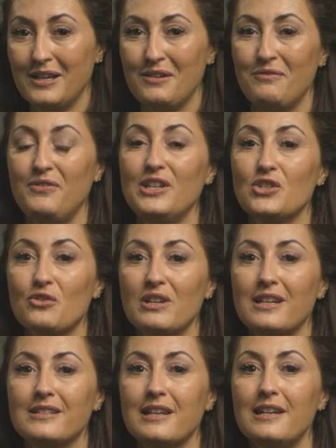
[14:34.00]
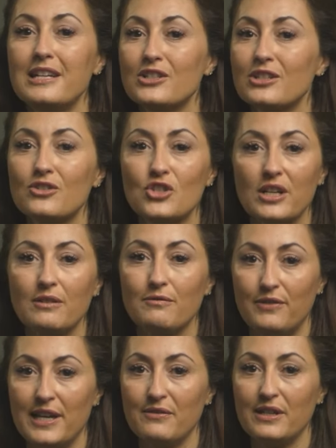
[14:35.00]
Featuring a delicious chicken
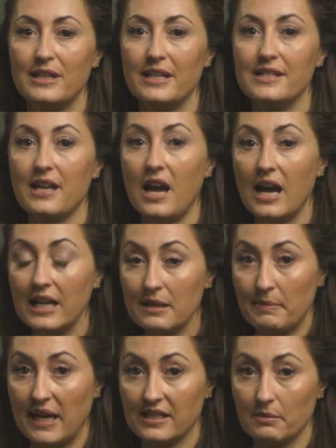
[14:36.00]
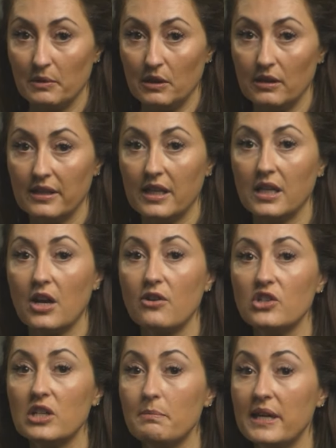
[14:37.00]
flavor, it is highly palatable,
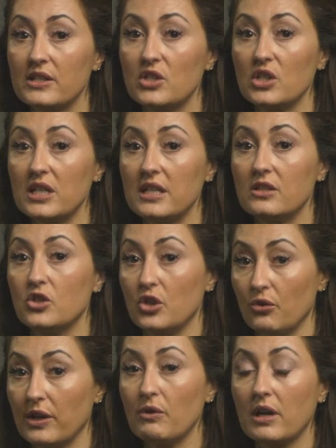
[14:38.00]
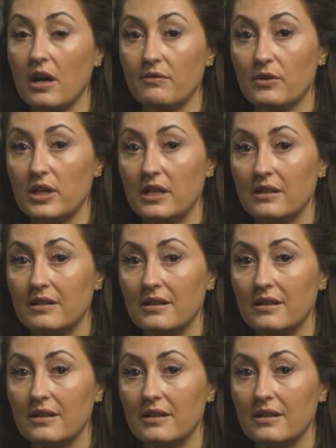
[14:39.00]
encouraging pets to eat during recovery.